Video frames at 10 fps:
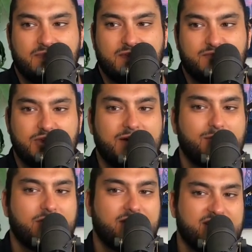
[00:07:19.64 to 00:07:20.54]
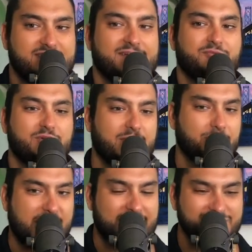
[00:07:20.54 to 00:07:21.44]
So yeah, we'll
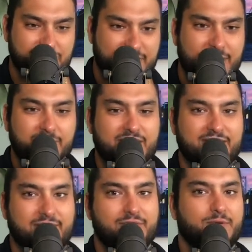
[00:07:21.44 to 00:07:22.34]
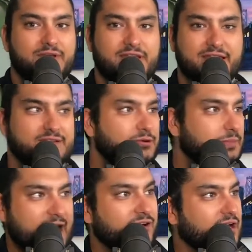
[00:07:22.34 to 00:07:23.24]
get back to it. I want to give everyone like a little
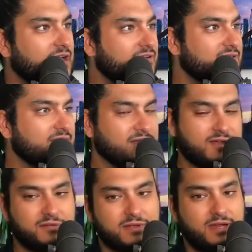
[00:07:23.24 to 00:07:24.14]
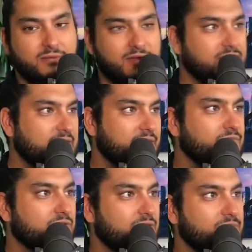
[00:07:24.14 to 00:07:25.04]
background and like kind of where you
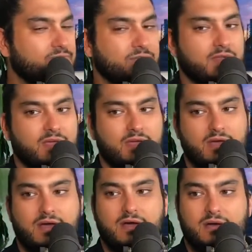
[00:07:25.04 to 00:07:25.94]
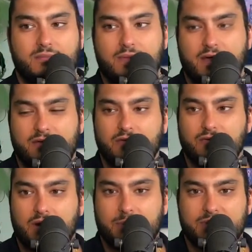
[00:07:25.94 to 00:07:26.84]
came from, how you
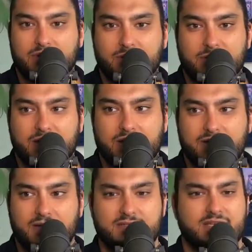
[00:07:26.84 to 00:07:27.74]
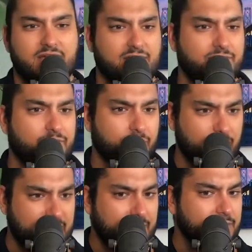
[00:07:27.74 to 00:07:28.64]
grew up a little bit, to kind of
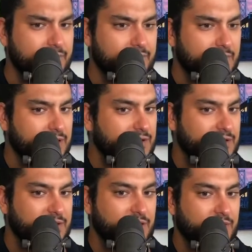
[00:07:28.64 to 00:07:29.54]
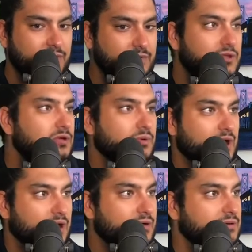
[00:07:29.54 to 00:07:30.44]
frame, who
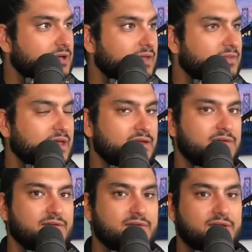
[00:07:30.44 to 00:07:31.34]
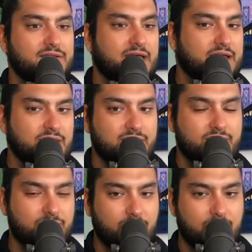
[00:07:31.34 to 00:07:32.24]
you are, and then that can
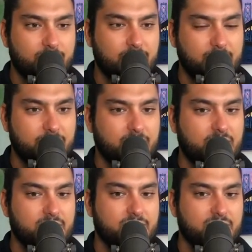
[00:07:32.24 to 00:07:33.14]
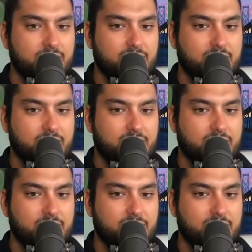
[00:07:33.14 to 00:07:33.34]
inform people on,